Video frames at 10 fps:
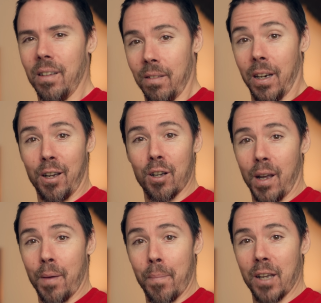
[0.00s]
Nikon,
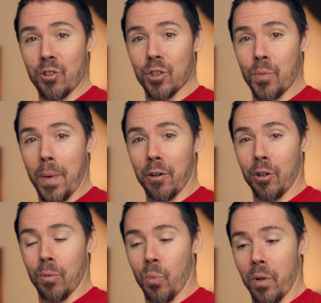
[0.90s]
I imagine, is
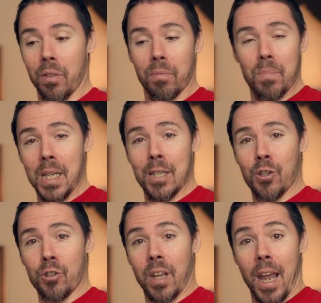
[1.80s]
better with
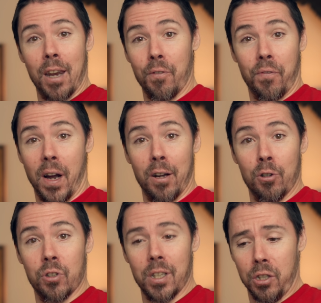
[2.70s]
easier to edit
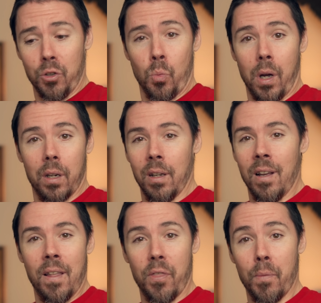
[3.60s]
files. This is what
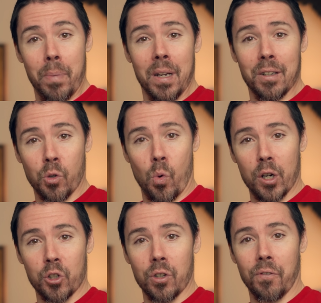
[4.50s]
the biggest
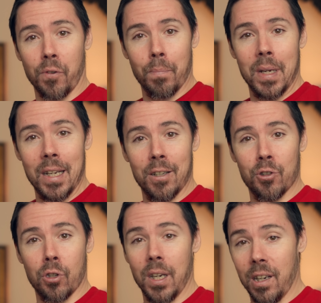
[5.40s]
question for me
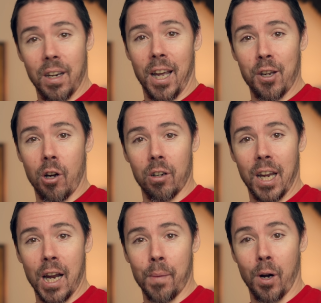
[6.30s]
is in a Nikon
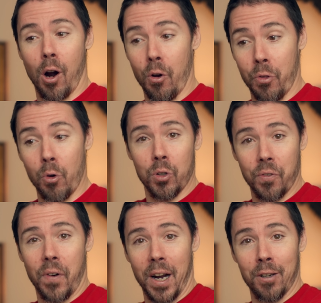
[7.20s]
camera. Are those
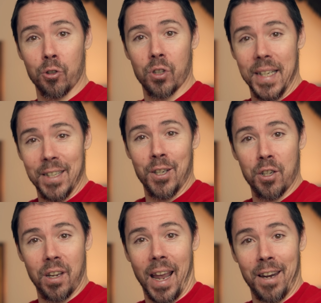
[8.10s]
files easy
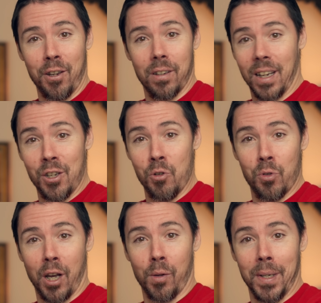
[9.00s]
to edit? Can you
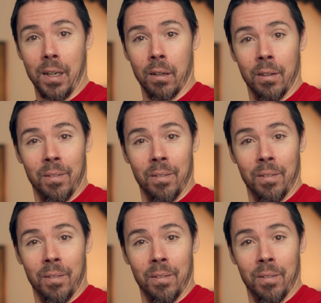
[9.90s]
tell me?